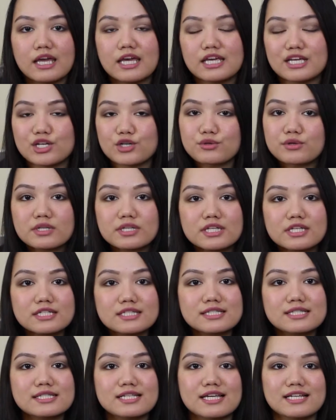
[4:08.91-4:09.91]

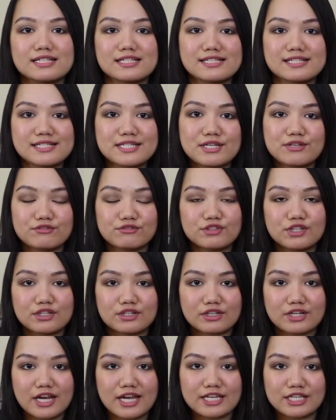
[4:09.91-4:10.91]
ingredients and see if
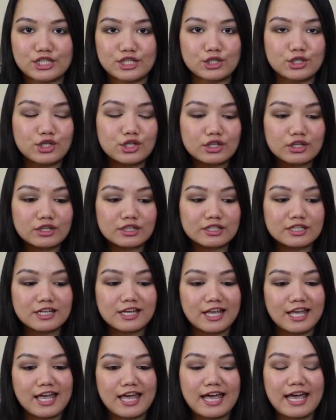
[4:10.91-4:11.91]
they're any good,
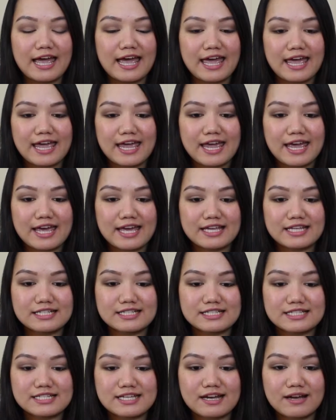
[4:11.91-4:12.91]

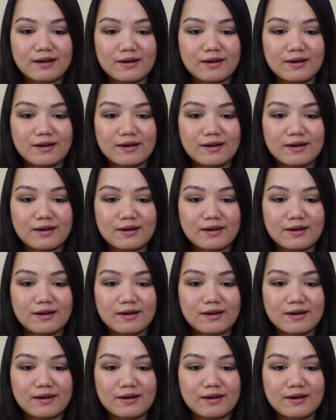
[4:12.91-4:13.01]
and